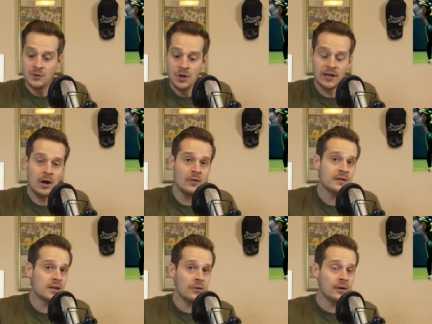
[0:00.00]
You look at all
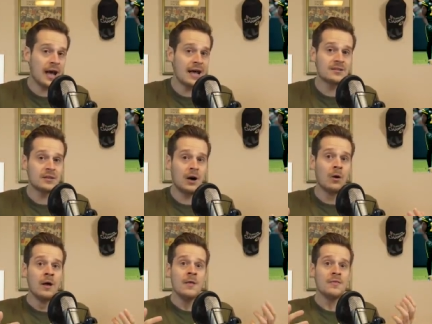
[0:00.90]
these other guys,
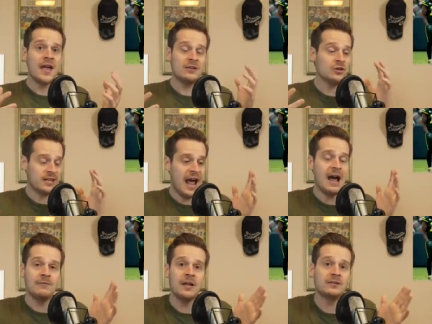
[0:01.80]
though, they just
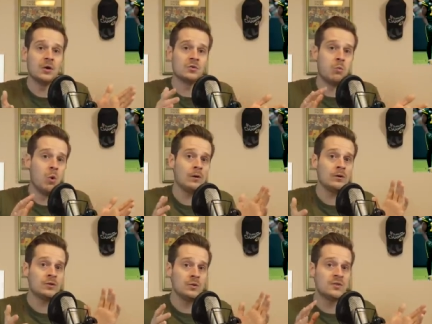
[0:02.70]
have like those one
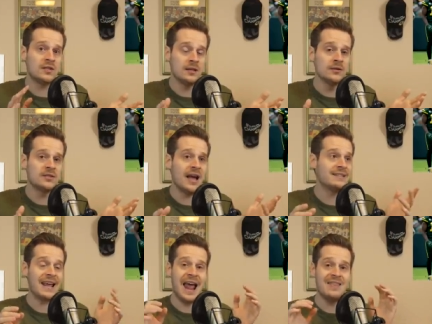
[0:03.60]
or two skill
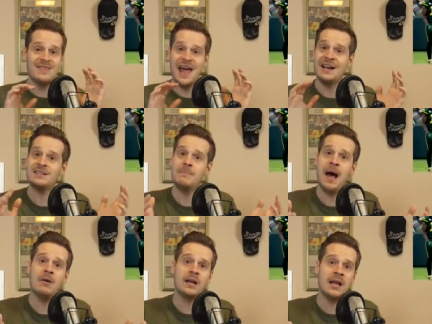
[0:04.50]
sets, and that's
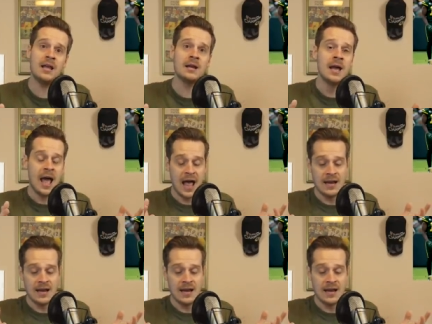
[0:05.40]
about it.